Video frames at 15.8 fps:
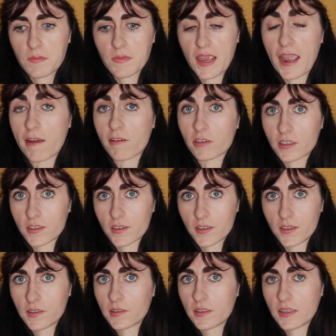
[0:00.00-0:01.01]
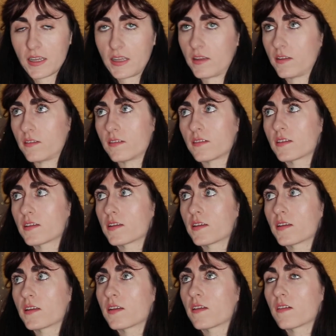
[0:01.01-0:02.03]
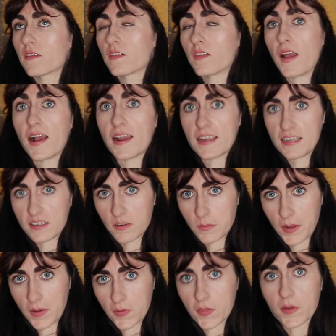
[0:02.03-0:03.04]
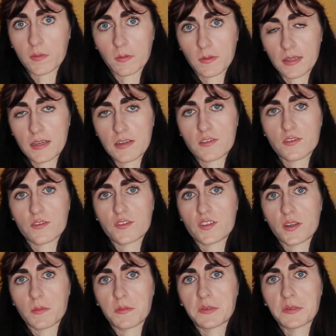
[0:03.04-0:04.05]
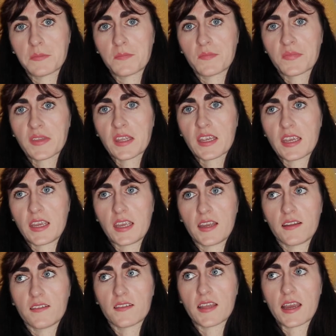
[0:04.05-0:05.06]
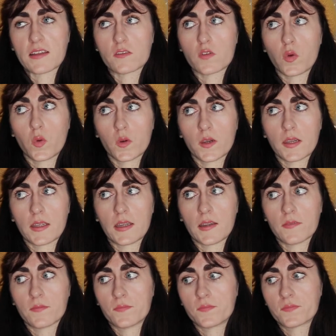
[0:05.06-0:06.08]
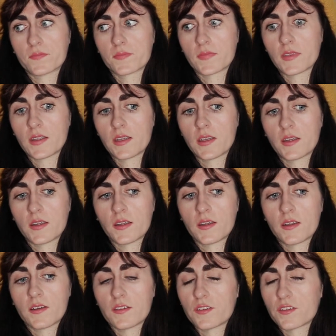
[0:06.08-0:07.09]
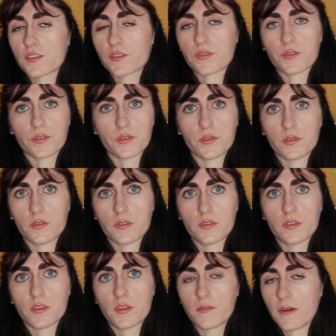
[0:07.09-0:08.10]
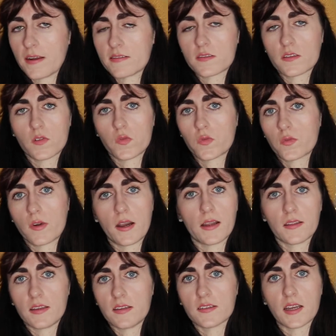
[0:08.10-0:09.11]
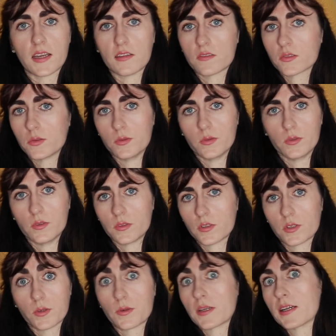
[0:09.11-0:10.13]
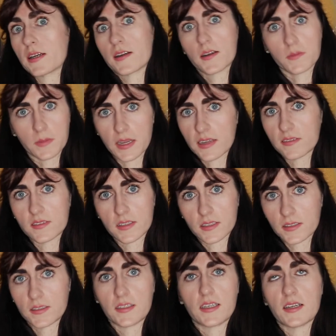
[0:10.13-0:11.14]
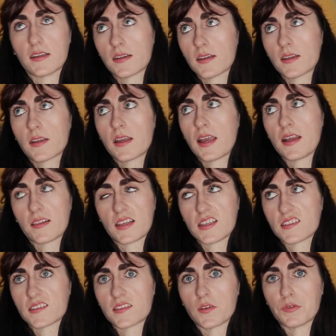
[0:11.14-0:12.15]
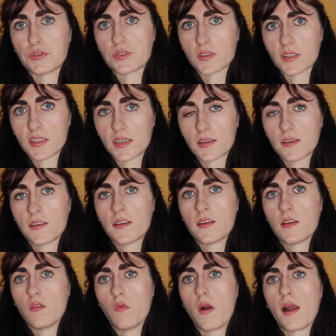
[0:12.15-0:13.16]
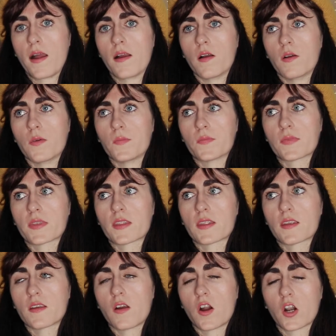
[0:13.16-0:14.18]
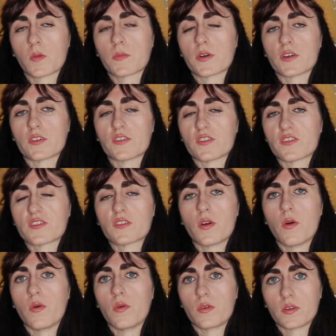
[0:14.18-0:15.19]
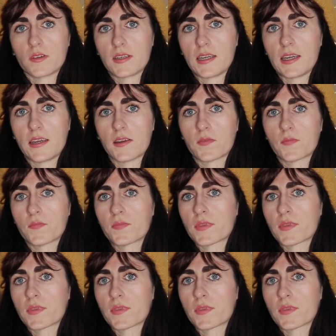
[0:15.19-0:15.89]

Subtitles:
outed her and lied about their relationship. And that totally screwed the rest of Riley's high school career, basically, at least socially, while Harper just totally